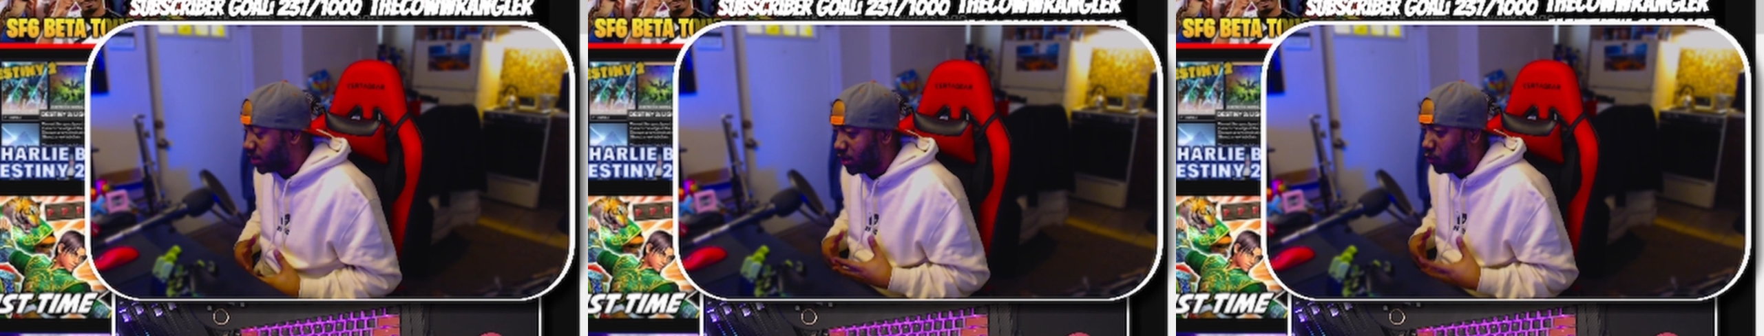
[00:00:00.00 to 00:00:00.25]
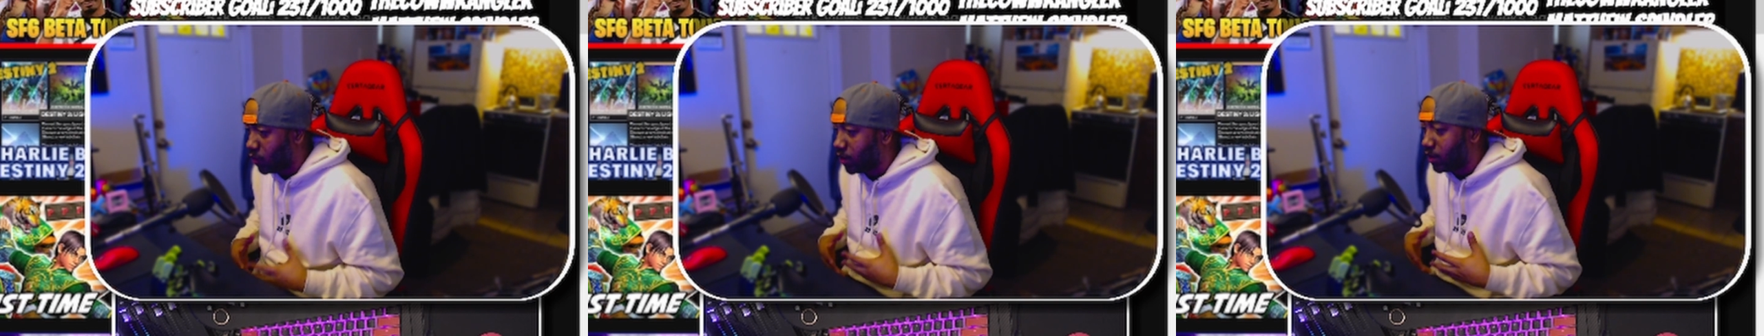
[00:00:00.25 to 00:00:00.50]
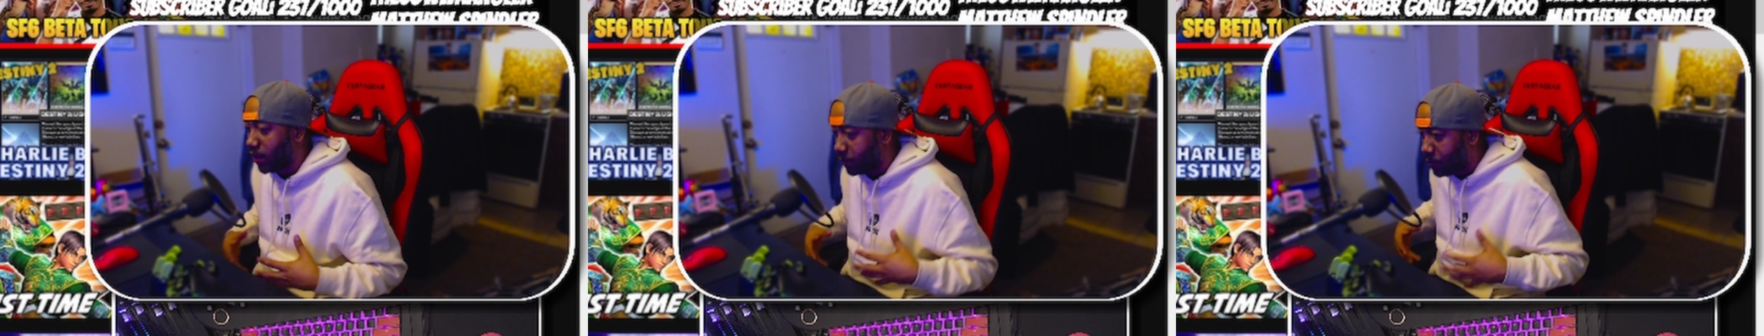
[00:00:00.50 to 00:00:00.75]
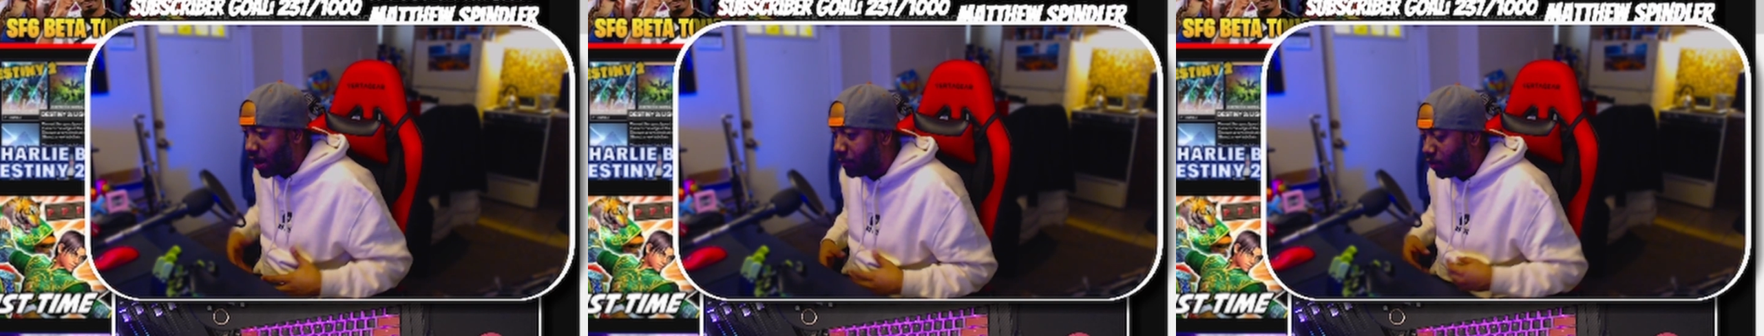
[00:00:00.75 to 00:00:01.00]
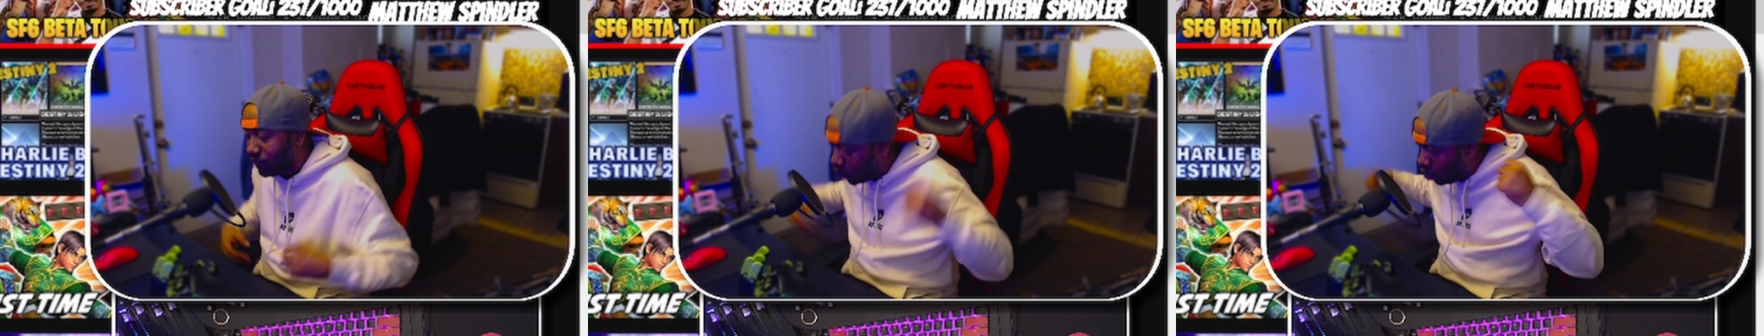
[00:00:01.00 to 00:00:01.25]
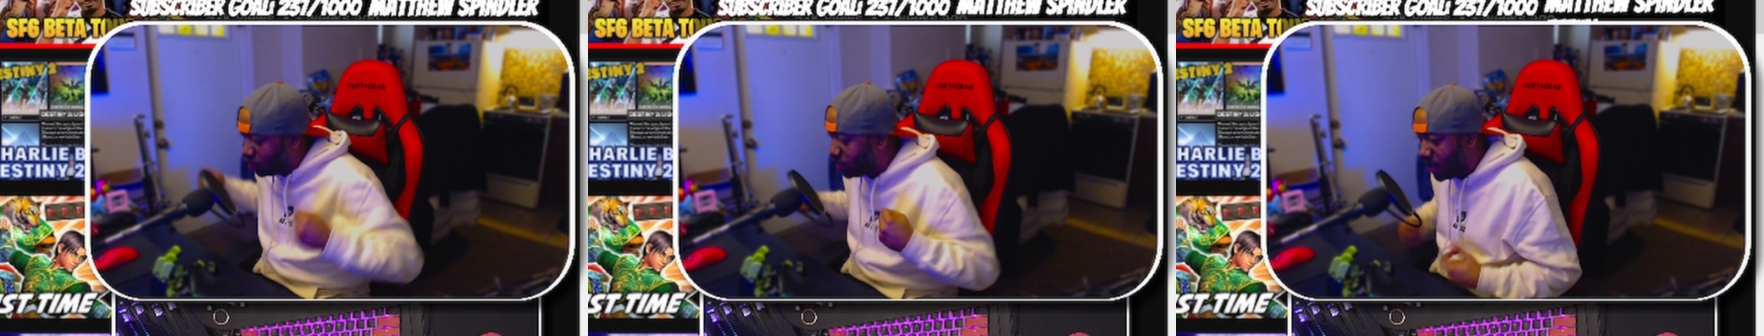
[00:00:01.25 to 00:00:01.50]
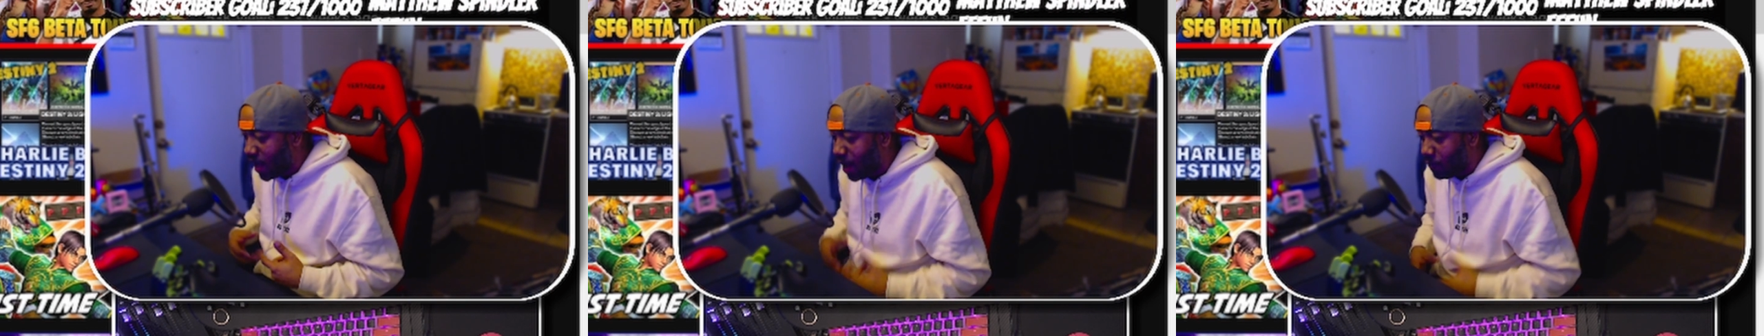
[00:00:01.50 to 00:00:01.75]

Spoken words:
that they want to like pop off. Oh yeah,